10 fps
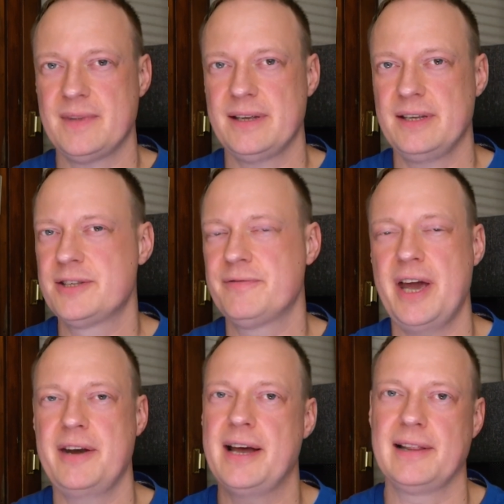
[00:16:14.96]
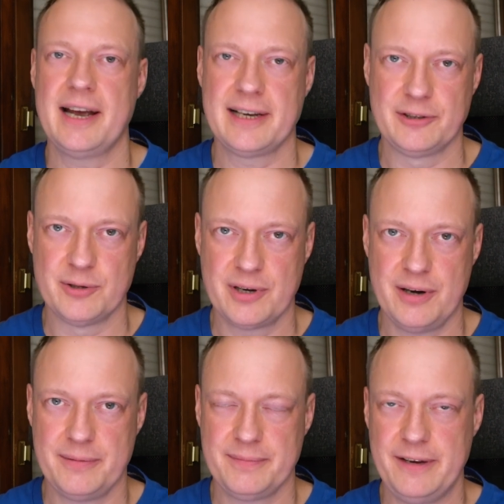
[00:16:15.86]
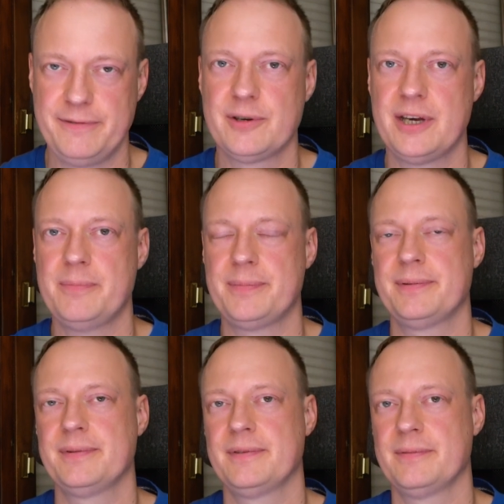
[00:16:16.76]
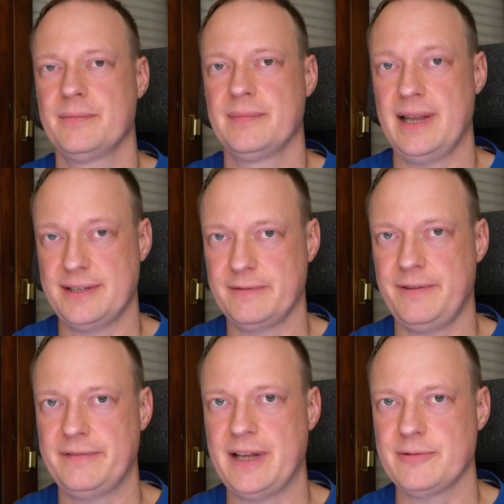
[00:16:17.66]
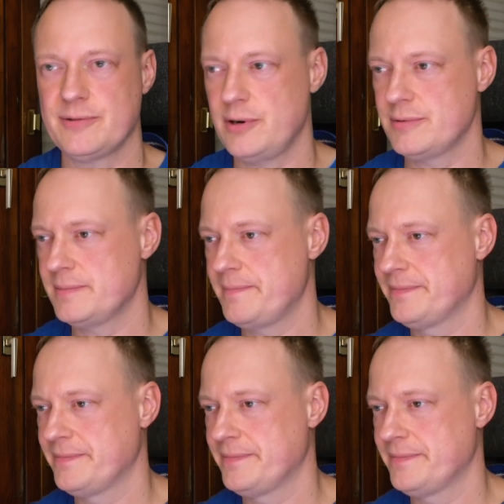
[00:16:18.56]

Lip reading: it's very unlikely to occur if you keep less than 5,000 rows.